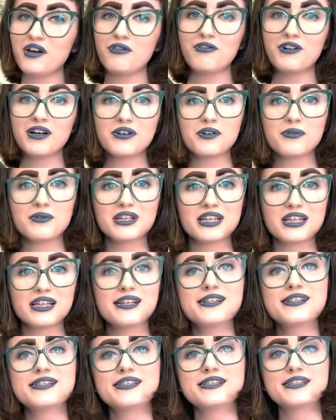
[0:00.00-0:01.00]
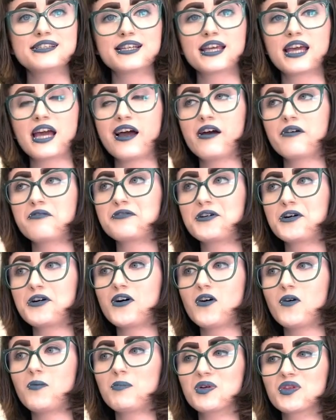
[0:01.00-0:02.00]
I found it really easy to care
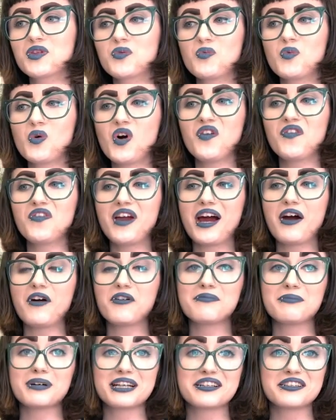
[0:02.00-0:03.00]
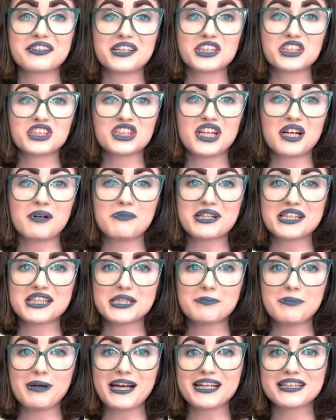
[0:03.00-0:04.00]
for, but the one out of my collection I'm
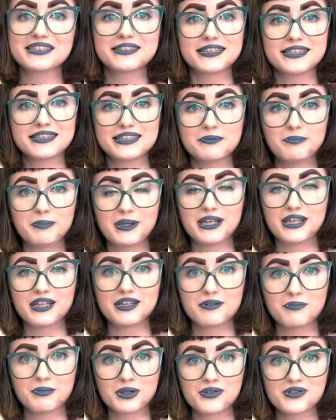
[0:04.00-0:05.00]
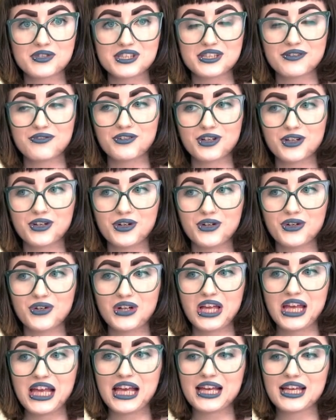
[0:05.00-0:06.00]
expecting to be the most difficult
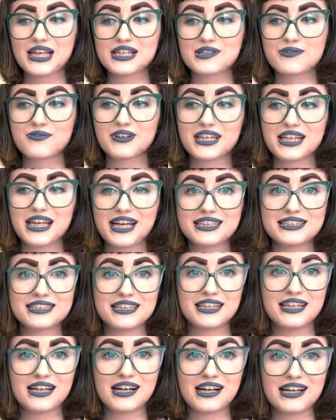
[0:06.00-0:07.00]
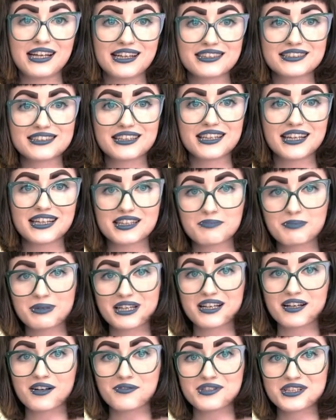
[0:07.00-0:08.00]
is Forgetii. As it gets
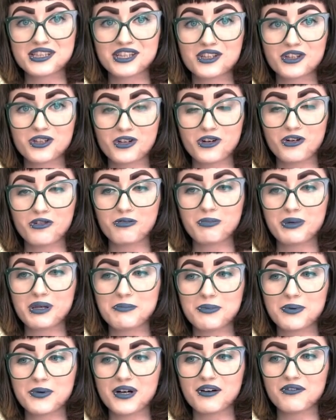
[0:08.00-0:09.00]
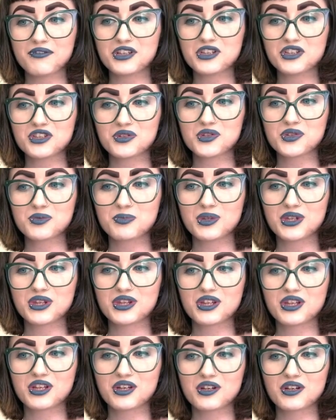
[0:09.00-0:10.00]
bigger, I've seen a lot of people have issues
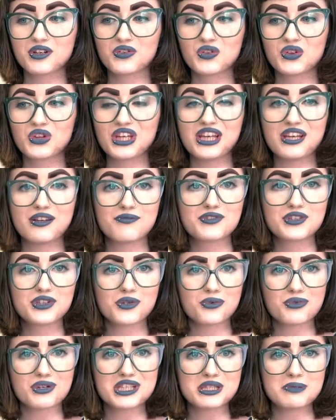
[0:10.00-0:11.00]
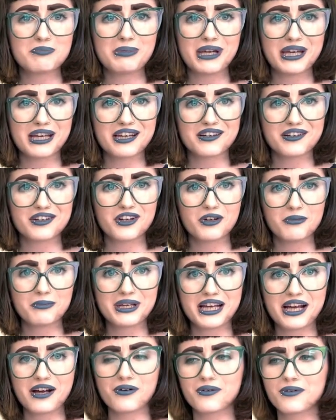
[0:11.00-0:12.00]
with the leaves crisping and
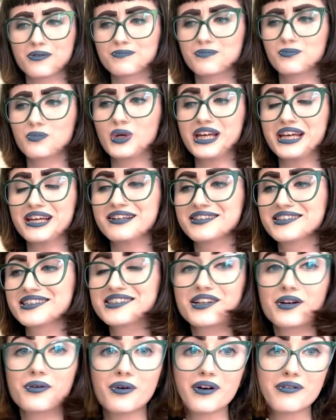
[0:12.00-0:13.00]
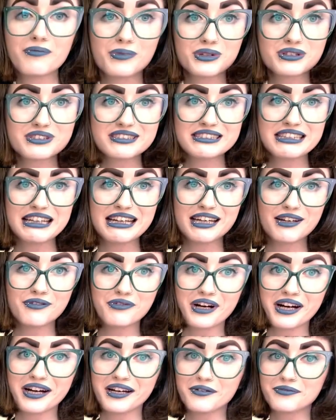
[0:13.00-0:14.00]
coming out weird, so we'll see if
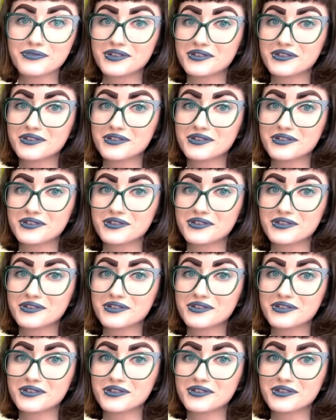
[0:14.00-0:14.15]
I have